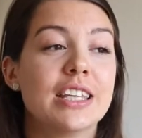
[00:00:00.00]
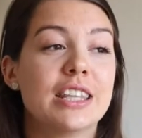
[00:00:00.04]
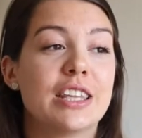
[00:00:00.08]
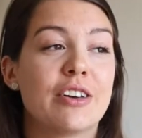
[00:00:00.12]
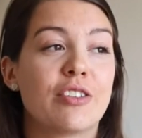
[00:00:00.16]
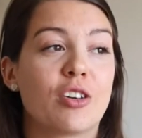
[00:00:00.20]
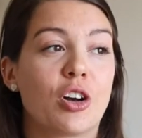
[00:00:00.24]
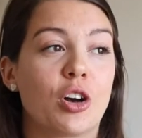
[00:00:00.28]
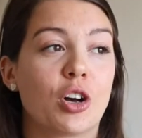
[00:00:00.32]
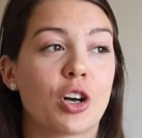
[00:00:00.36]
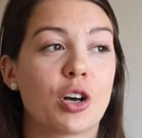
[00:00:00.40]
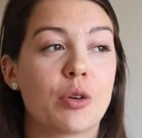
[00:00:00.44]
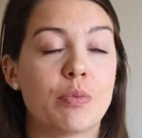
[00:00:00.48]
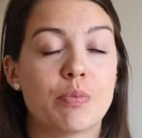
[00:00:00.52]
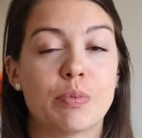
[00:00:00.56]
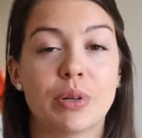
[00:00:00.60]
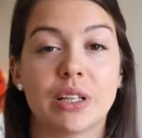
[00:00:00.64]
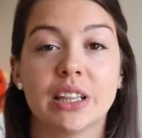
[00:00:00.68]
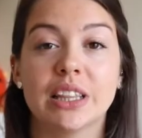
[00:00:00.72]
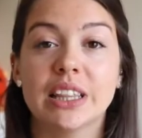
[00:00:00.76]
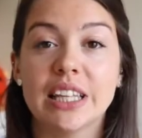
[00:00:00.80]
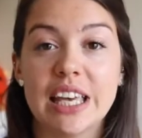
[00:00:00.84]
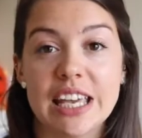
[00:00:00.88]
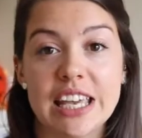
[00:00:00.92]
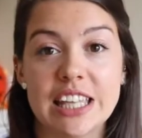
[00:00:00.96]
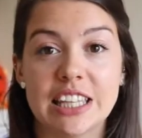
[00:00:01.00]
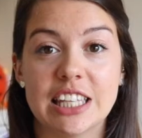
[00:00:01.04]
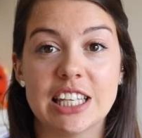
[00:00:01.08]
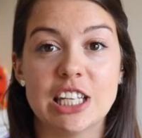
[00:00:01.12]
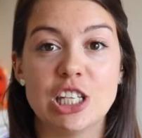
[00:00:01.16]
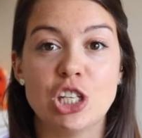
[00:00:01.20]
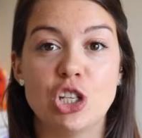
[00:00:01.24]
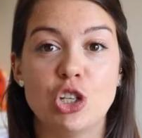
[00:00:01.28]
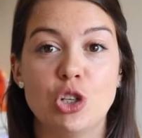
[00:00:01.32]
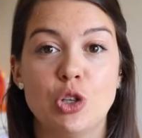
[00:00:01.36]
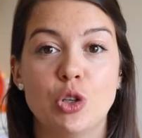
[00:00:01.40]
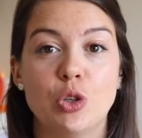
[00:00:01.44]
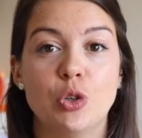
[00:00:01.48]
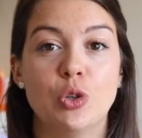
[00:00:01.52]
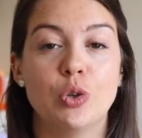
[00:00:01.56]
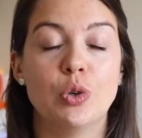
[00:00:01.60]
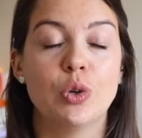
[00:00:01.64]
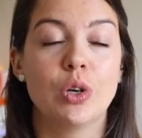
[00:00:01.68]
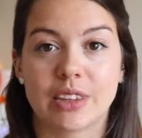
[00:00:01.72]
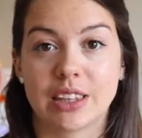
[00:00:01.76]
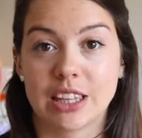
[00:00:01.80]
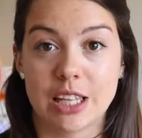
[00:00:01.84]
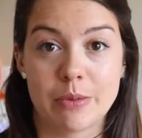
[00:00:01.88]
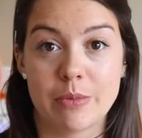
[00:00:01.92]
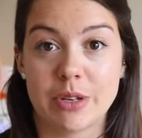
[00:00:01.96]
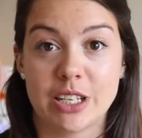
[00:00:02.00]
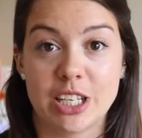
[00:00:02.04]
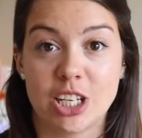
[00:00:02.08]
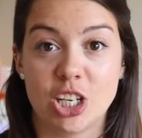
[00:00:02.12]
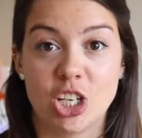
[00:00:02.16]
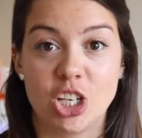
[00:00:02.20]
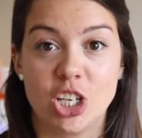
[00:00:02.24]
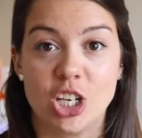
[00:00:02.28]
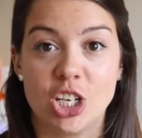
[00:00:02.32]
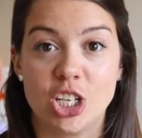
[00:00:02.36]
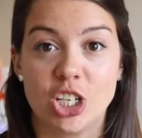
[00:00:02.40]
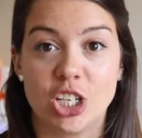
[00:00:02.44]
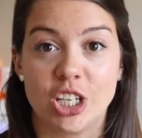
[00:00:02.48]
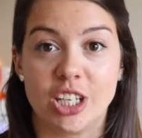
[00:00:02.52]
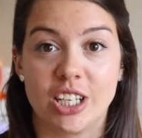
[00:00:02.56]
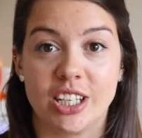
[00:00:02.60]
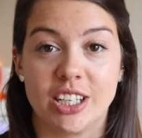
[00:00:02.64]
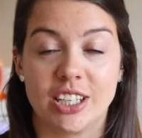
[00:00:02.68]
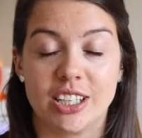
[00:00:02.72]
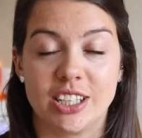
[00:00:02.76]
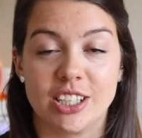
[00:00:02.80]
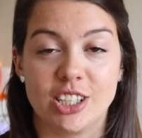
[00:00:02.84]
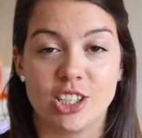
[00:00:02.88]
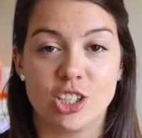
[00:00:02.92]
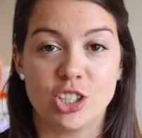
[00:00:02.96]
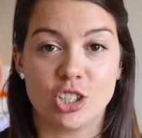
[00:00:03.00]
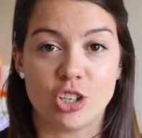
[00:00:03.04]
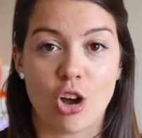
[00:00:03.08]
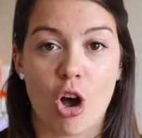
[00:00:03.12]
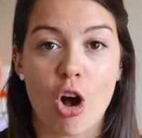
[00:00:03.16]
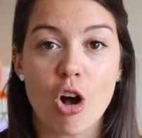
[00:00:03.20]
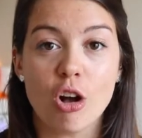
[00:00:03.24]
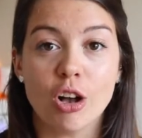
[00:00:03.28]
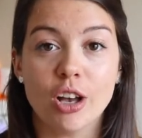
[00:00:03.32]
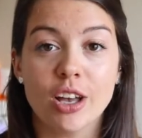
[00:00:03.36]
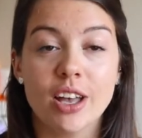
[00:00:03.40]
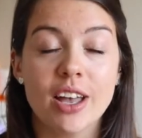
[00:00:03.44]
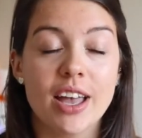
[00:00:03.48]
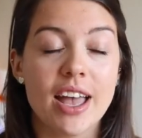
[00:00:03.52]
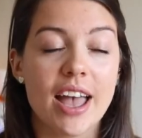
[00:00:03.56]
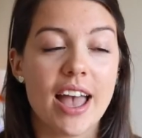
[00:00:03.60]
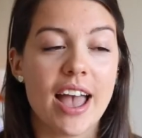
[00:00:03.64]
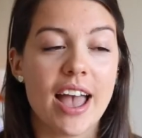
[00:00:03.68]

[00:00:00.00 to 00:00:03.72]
They've got completely new limited edition stock,